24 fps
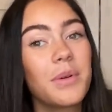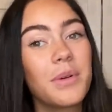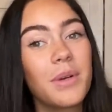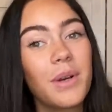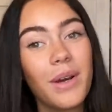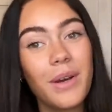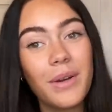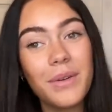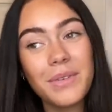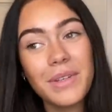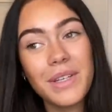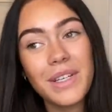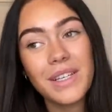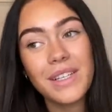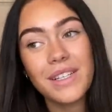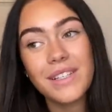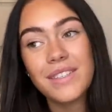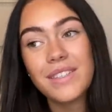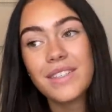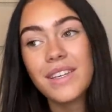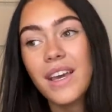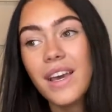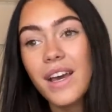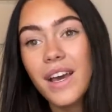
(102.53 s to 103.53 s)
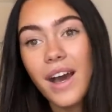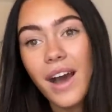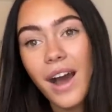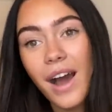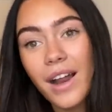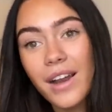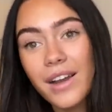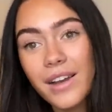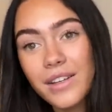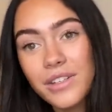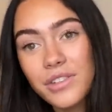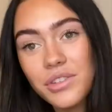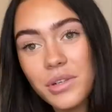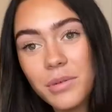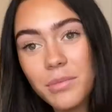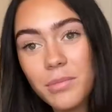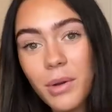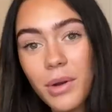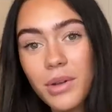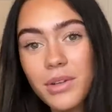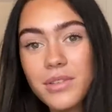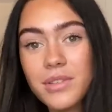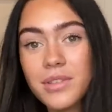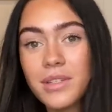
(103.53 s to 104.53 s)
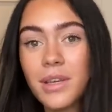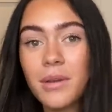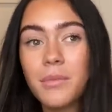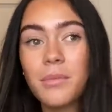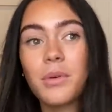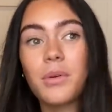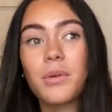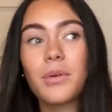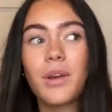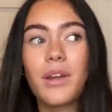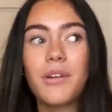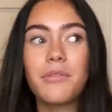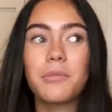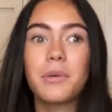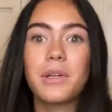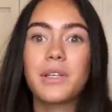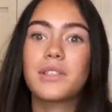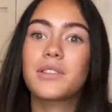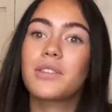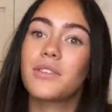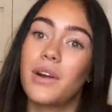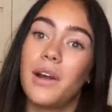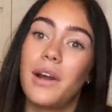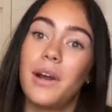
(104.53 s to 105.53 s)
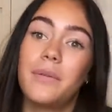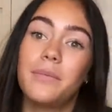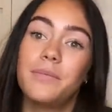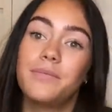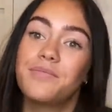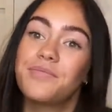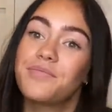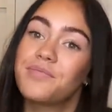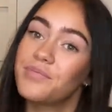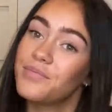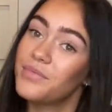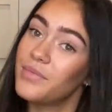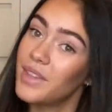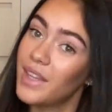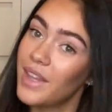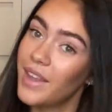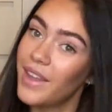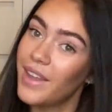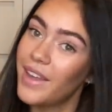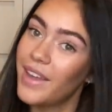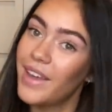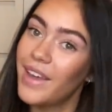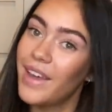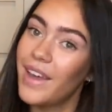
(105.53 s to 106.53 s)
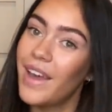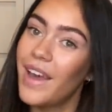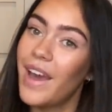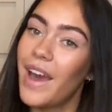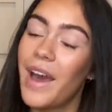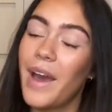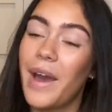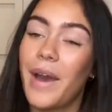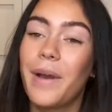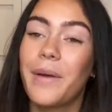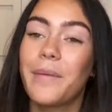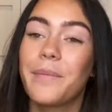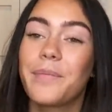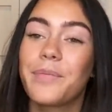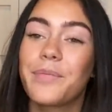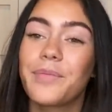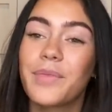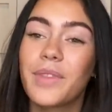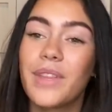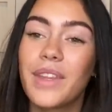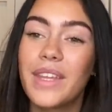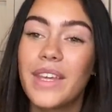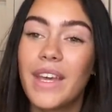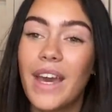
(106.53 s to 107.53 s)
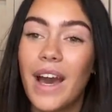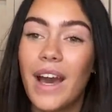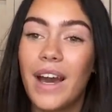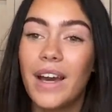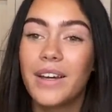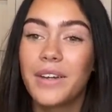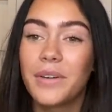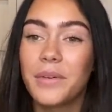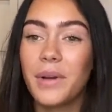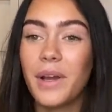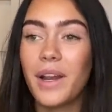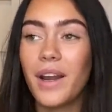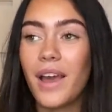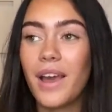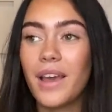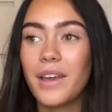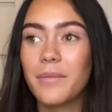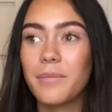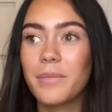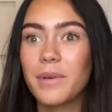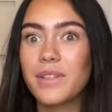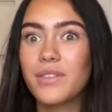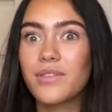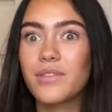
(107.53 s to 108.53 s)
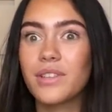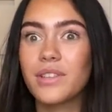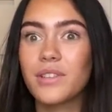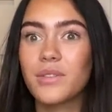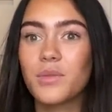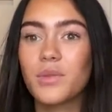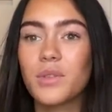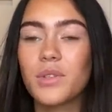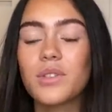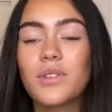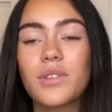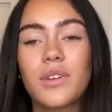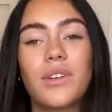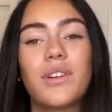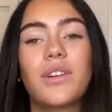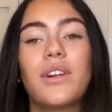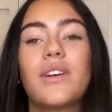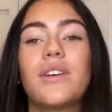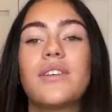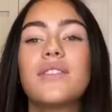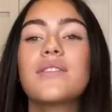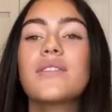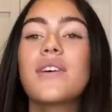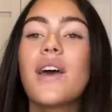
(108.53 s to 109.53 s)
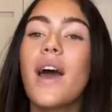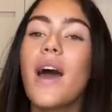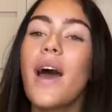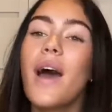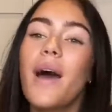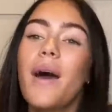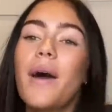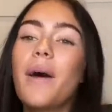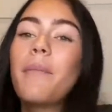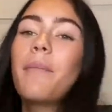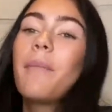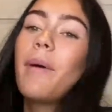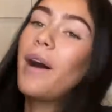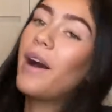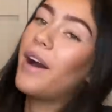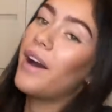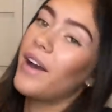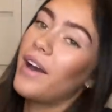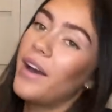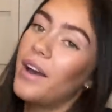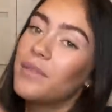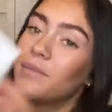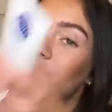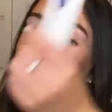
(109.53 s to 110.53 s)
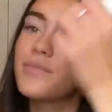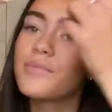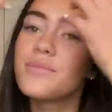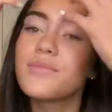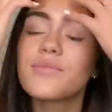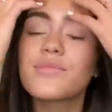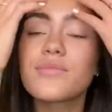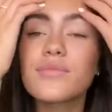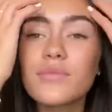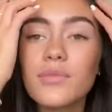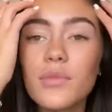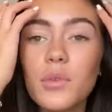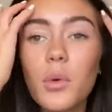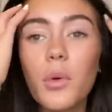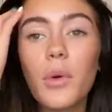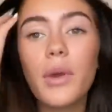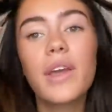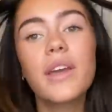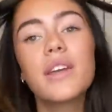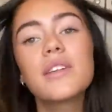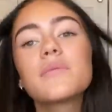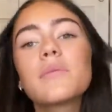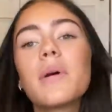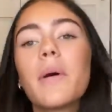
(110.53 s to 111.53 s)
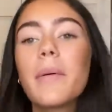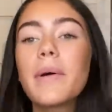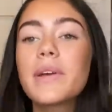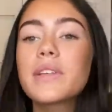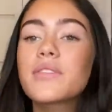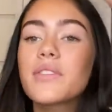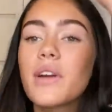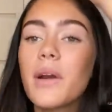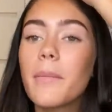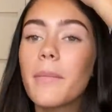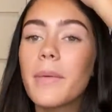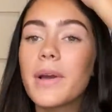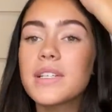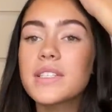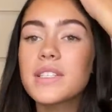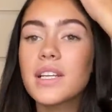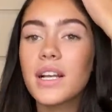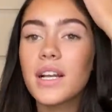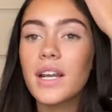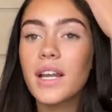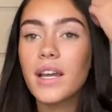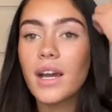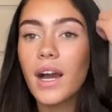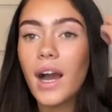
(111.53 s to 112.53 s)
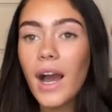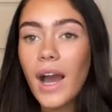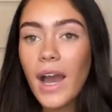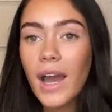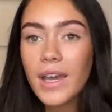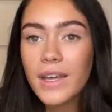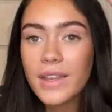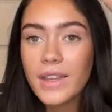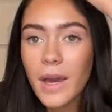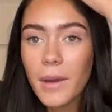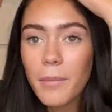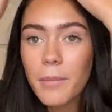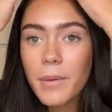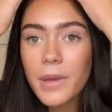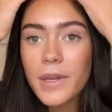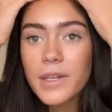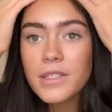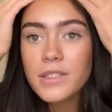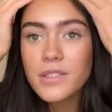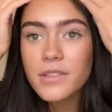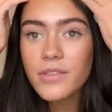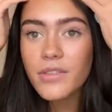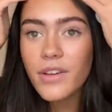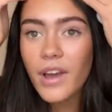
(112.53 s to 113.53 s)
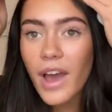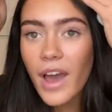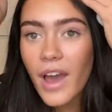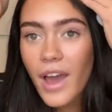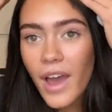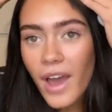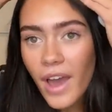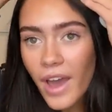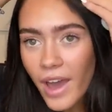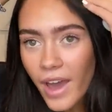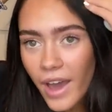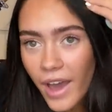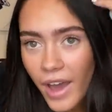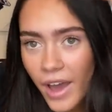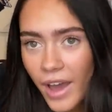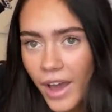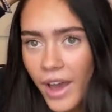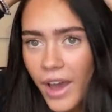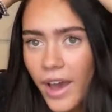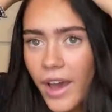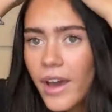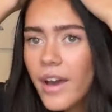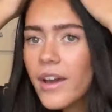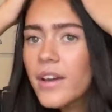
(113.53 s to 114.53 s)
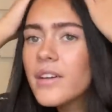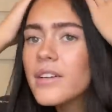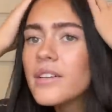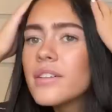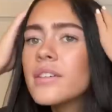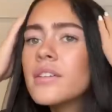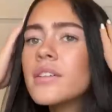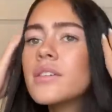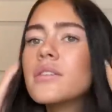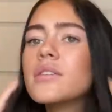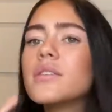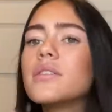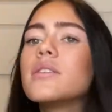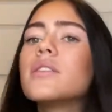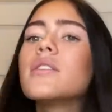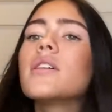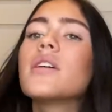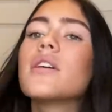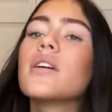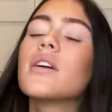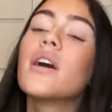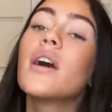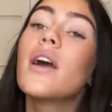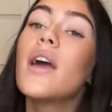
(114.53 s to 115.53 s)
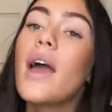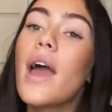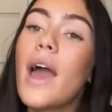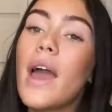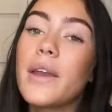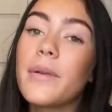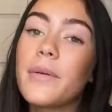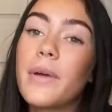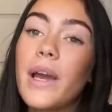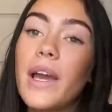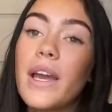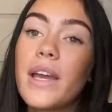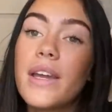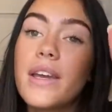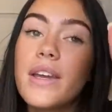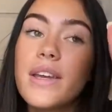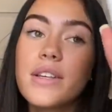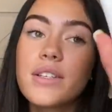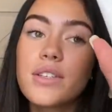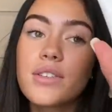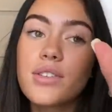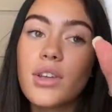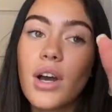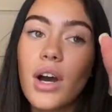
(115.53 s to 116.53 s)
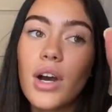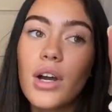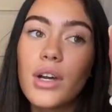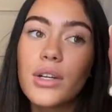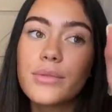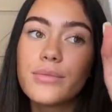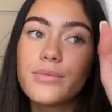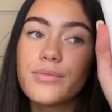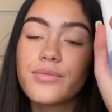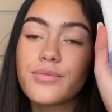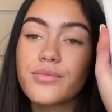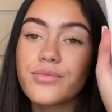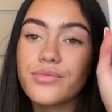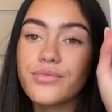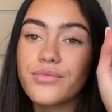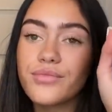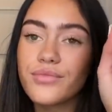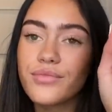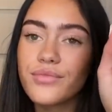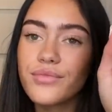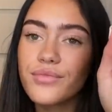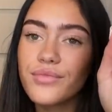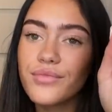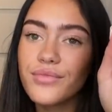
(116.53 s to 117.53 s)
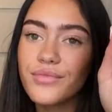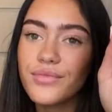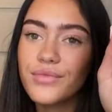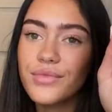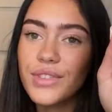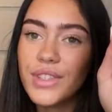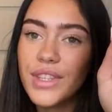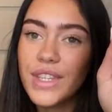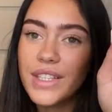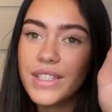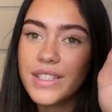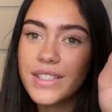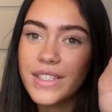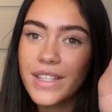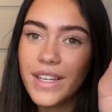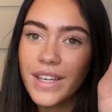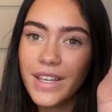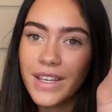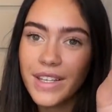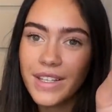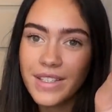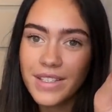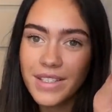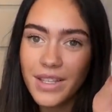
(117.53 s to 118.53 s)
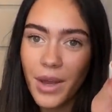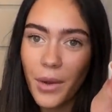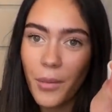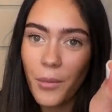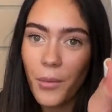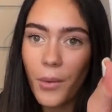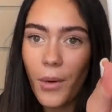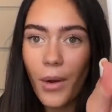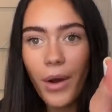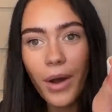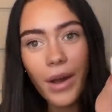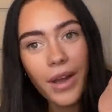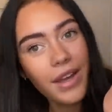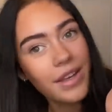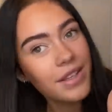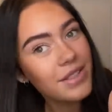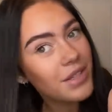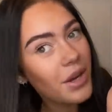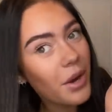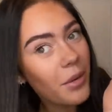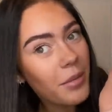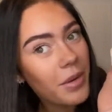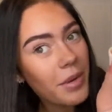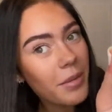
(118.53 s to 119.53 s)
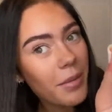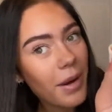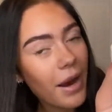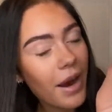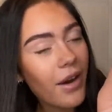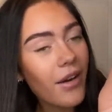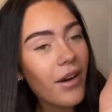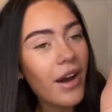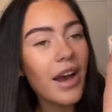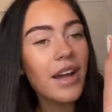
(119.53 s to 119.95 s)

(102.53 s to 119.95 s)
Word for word: know because i literally post him all over my instagram um yeah we're like best friends we're so close but um well he is my best friend basically i hate that piece of hair oh anyway so this is what he told me about